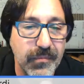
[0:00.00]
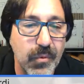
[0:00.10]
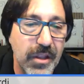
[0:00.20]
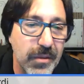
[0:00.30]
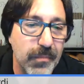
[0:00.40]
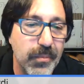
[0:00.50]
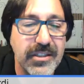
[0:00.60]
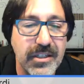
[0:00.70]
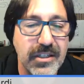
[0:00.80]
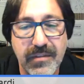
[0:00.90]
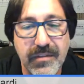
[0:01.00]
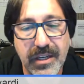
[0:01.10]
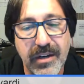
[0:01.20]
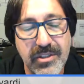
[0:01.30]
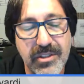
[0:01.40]
one of the presidents of
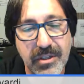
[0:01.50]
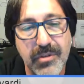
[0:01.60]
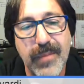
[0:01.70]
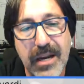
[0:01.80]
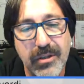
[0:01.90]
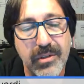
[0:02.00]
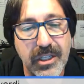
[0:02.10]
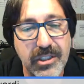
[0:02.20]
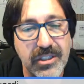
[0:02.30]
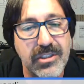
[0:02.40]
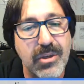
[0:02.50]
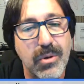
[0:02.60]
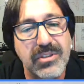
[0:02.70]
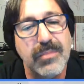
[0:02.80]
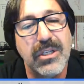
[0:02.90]
the Arizona Dream Act Coalition is
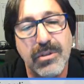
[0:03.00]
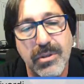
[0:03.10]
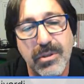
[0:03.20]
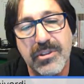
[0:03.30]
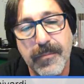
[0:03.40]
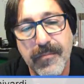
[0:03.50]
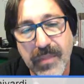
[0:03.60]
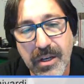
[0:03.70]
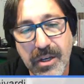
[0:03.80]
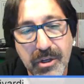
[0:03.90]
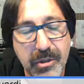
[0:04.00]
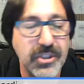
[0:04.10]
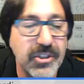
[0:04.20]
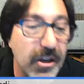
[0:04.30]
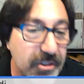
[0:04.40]
Dulce Matus, who
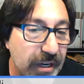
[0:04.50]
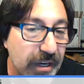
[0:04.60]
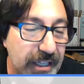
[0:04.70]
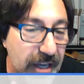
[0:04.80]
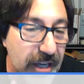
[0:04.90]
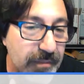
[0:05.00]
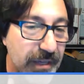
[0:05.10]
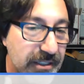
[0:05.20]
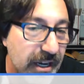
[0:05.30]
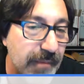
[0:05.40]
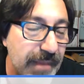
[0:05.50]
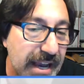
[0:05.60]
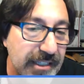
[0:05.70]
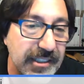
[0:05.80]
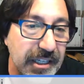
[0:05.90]
was also recognized by Time
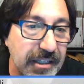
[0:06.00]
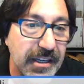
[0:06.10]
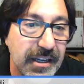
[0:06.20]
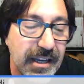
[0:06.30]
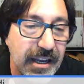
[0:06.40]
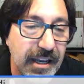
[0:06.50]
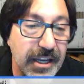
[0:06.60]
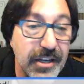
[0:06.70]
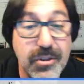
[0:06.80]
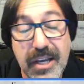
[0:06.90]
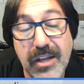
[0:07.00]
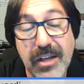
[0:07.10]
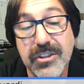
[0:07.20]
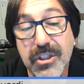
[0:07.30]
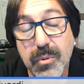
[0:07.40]
Magazine in
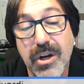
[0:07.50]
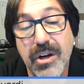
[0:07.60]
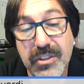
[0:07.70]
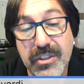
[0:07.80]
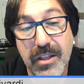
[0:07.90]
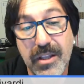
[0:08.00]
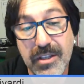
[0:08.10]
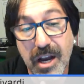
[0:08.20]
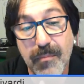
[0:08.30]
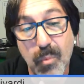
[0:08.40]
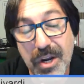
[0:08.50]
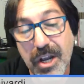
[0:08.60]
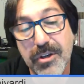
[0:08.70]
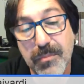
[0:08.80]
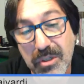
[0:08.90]
2012 as one of the top
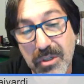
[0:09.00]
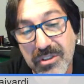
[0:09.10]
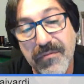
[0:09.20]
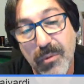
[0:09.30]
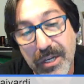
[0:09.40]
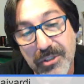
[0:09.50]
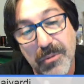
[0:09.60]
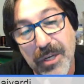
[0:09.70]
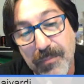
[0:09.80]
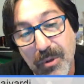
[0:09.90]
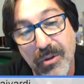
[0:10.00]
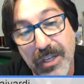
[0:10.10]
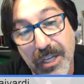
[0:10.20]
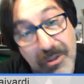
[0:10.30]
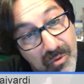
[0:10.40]
100 most influential people
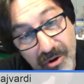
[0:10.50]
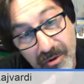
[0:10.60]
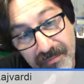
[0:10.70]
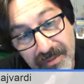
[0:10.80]
in the world.